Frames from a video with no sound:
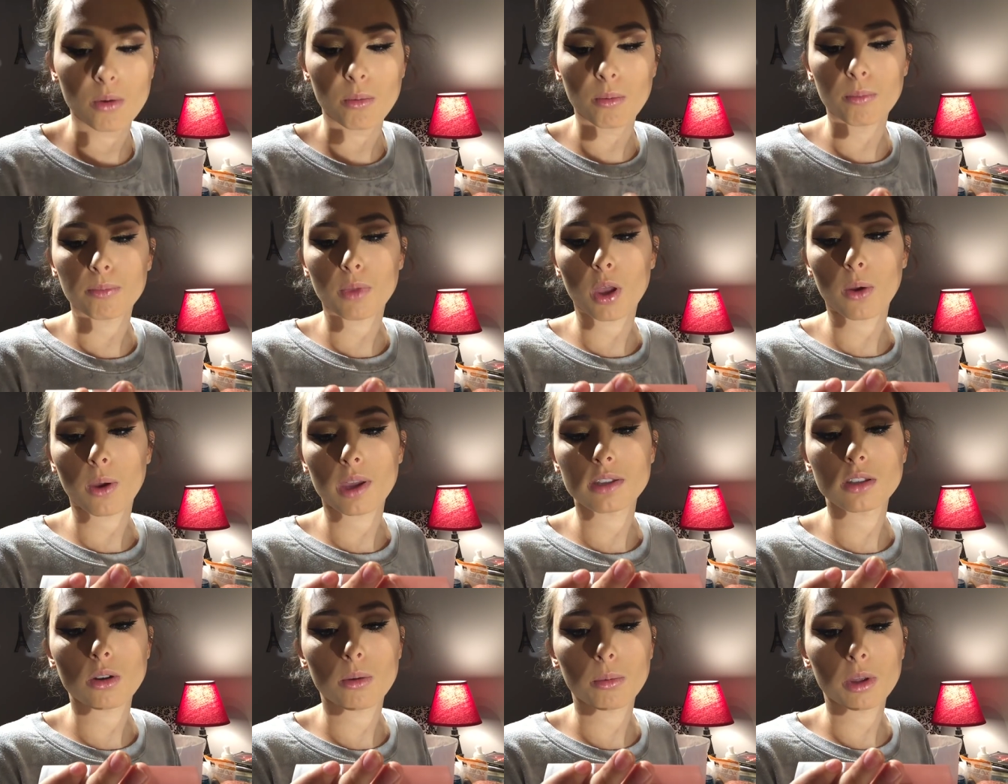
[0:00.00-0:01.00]
Oh,
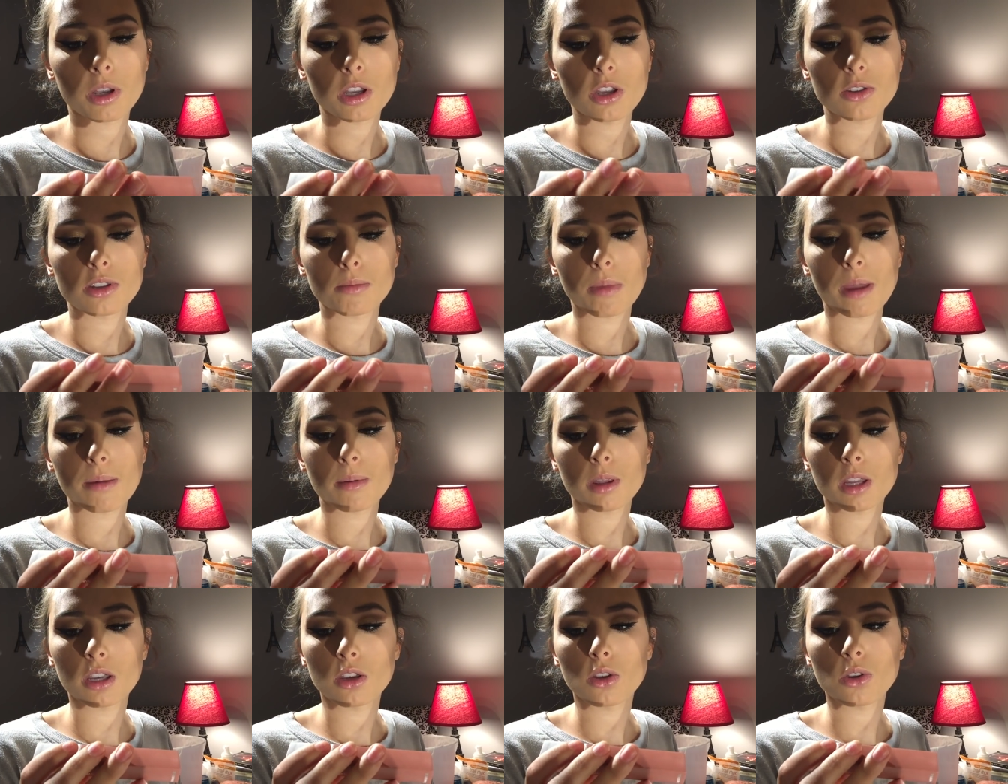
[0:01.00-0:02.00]
okay, so I'm going to use the
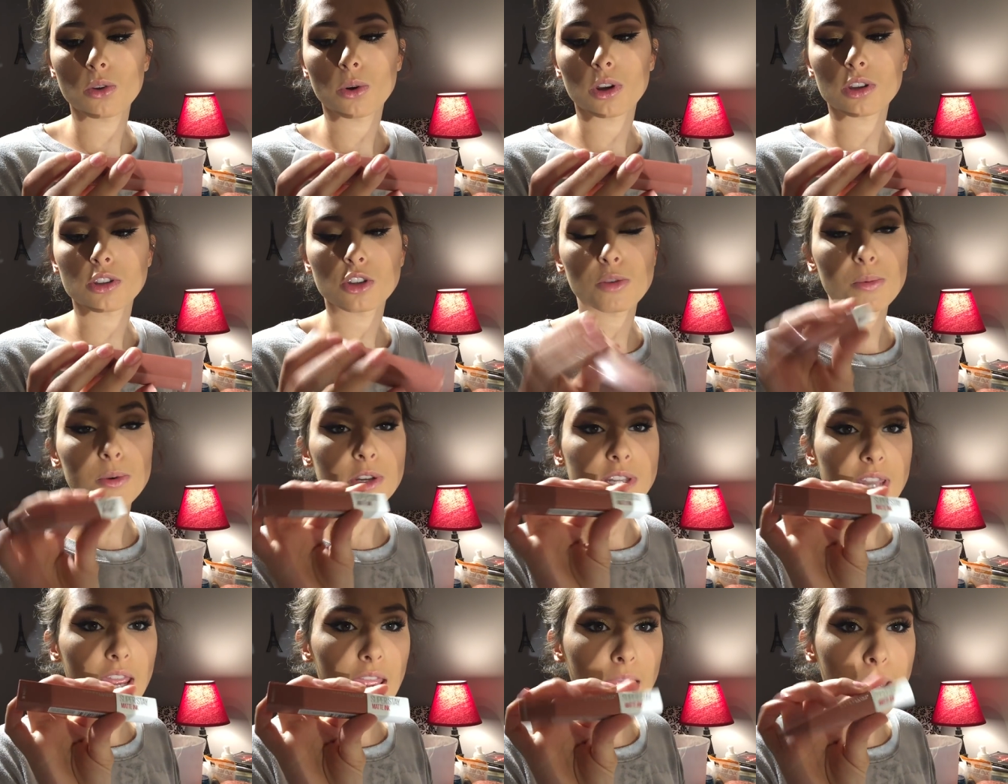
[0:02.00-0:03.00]
Maybelline New York
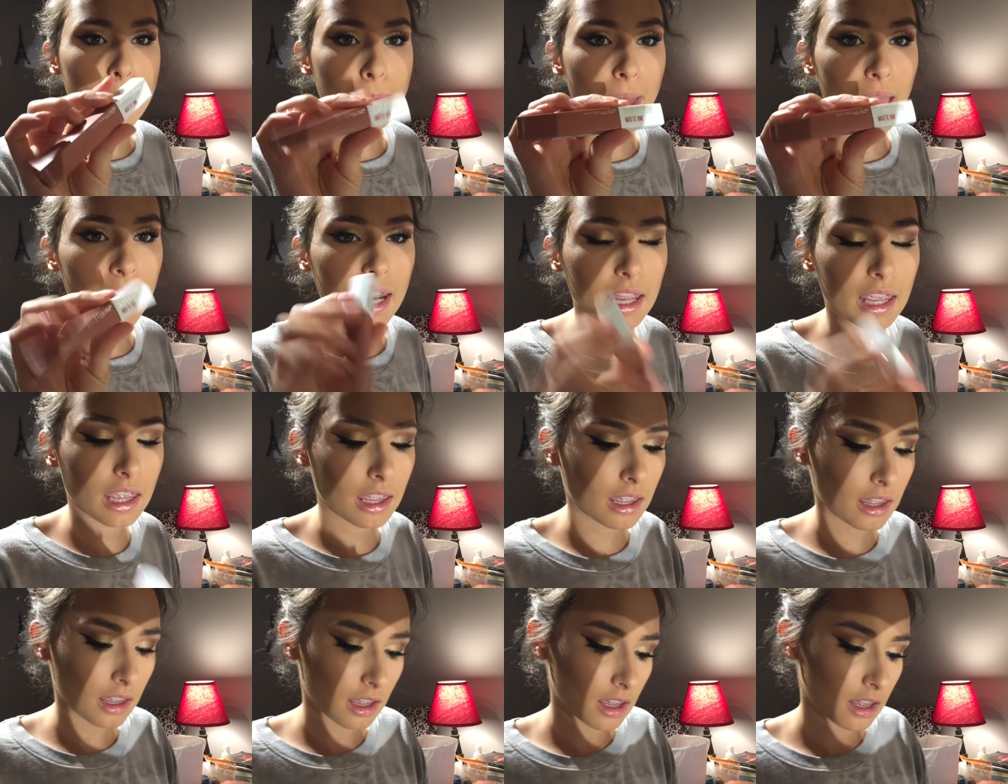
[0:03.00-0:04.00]
Superstay Matte
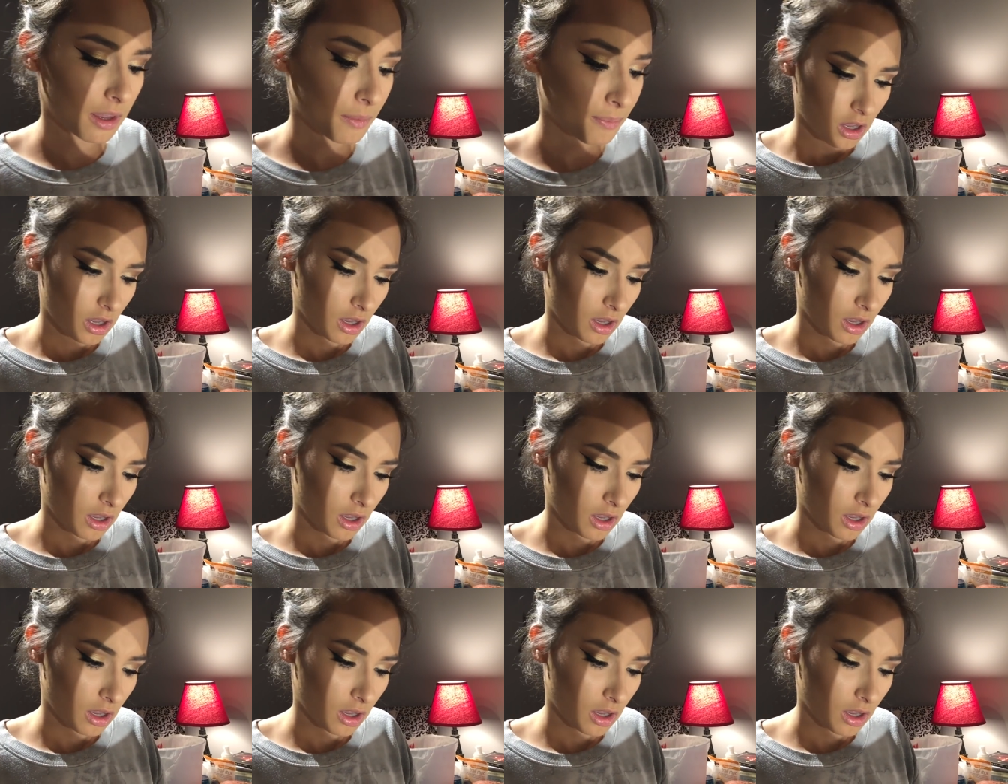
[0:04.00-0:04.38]
Ink